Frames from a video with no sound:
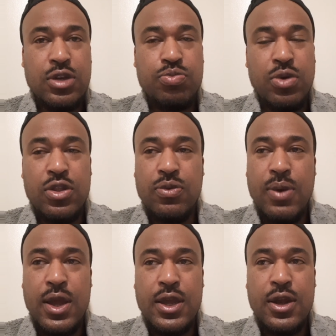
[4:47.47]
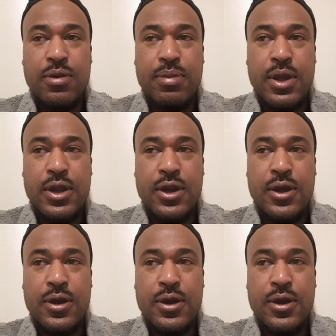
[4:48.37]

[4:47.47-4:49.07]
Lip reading: brother right here, man,